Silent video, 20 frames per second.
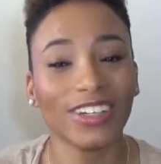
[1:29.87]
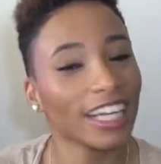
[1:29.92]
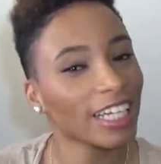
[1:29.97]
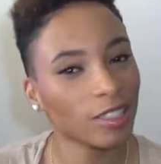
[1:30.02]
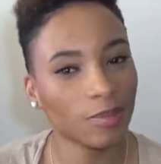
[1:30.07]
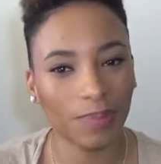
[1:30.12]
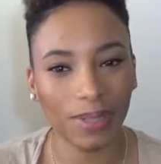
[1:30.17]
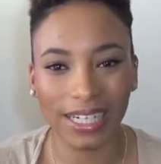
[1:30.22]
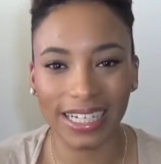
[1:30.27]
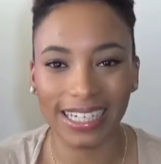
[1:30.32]

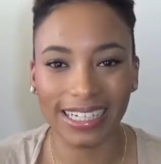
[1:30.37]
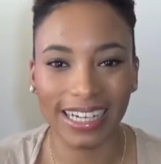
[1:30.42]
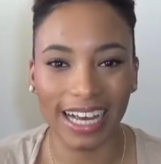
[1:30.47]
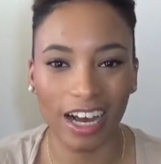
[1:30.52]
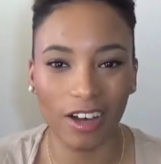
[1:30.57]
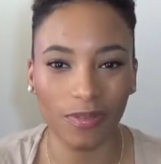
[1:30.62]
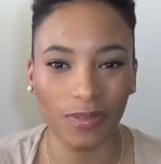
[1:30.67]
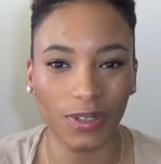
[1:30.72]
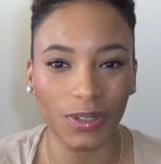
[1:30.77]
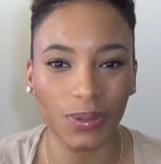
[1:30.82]
Let's break it
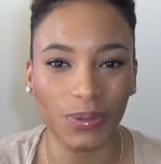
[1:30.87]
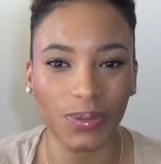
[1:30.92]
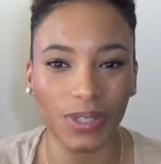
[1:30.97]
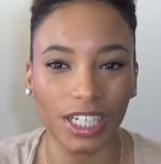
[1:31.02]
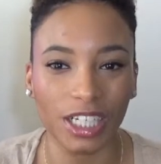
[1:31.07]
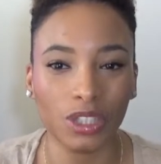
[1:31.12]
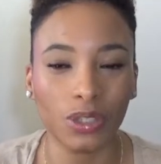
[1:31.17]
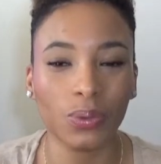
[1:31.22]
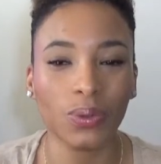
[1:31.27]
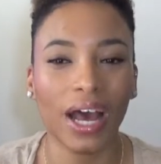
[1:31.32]
down real
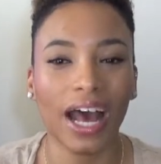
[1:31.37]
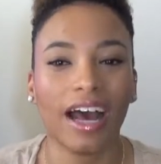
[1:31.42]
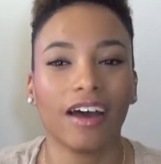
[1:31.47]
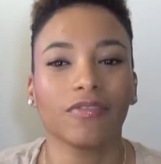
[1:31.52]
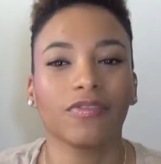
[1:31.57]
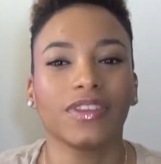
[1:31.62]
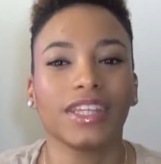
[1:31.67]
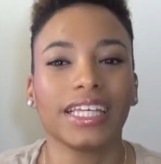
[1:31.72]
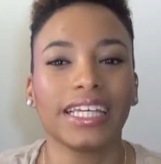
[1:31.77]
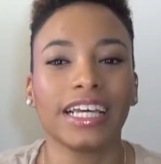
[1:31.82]
quick. You
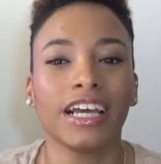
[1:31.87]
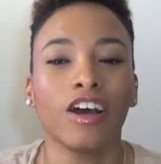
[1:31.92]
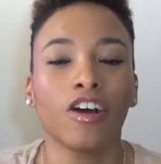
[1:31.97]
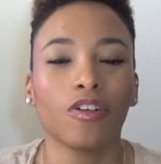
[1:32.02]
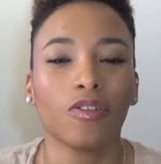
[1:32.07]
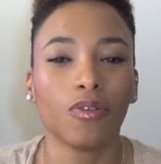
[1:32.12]
have the